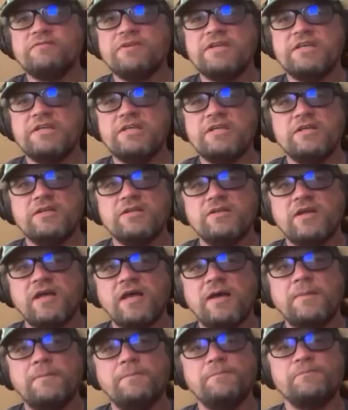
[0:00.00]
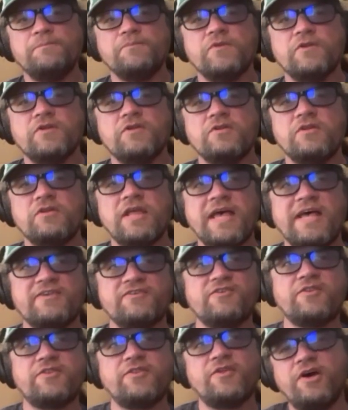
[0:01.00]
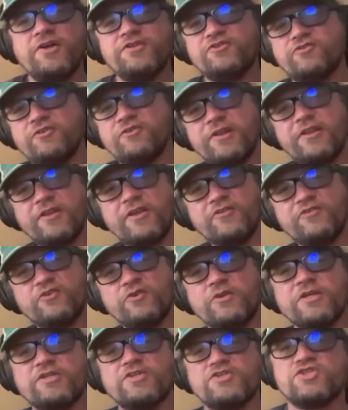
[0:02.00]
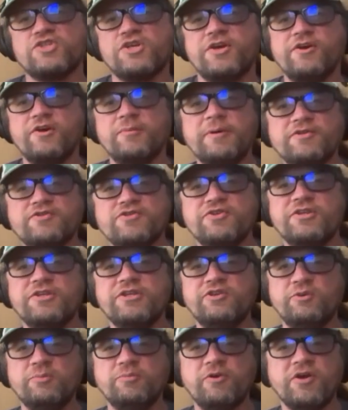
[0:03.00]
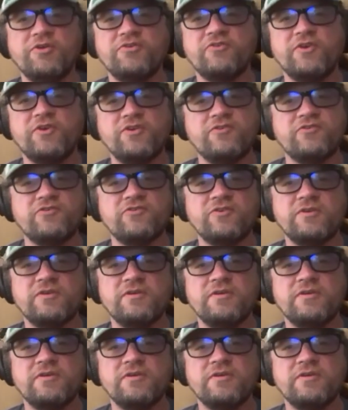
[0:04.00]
any last thoughts or anything else you'd like to share about your EQ process?